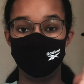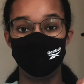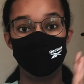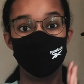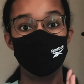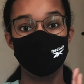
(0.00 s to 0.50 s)

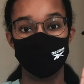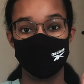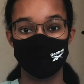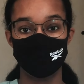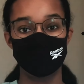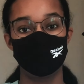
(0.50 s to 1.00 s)
fall
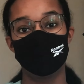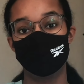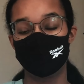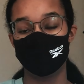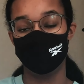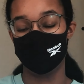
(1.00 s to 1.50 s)
down, so
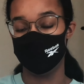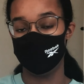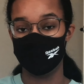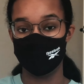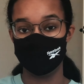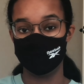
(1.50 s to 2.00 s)
that's a really
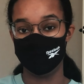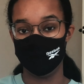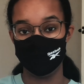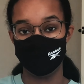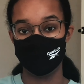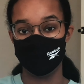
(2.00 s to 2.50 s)
nice
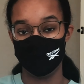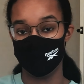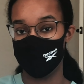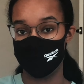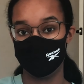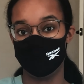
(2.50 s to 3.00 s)
feature. You don't
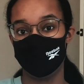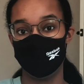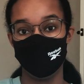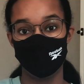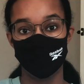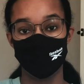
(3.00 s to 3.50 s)
have to
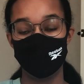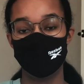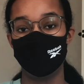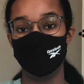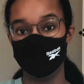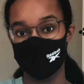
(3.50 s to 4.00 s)
keep
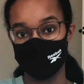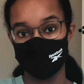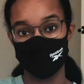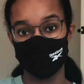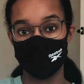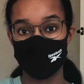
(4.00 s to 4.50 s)

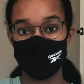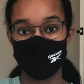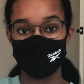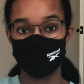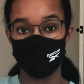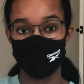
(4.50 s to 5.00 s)
adjusting it
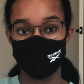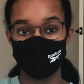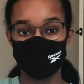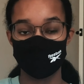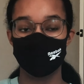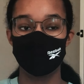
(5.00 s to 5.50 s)
as
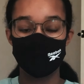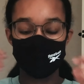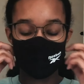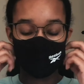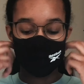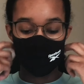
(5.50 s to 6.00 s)
much,
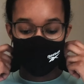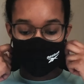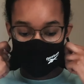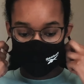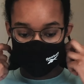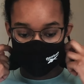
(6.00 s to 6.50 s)

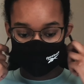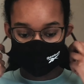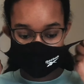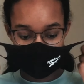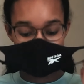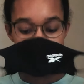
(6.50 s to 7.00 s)
and
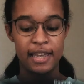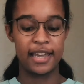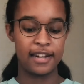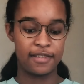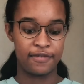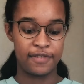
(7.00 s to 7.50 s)

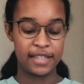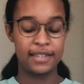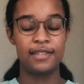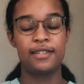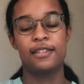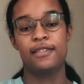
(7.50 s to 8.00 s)
it
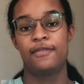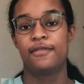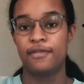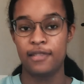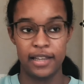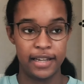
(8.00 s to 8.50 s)
fits
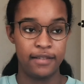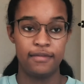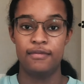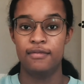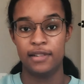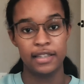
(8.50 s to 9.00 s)
like
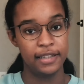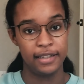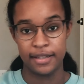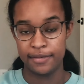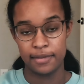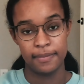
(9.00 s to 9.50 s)
really
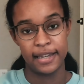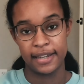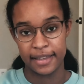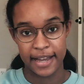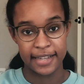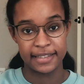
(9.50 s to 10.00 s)
good with my
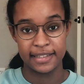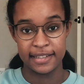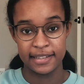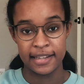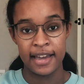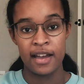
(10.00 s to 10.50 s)
glasses,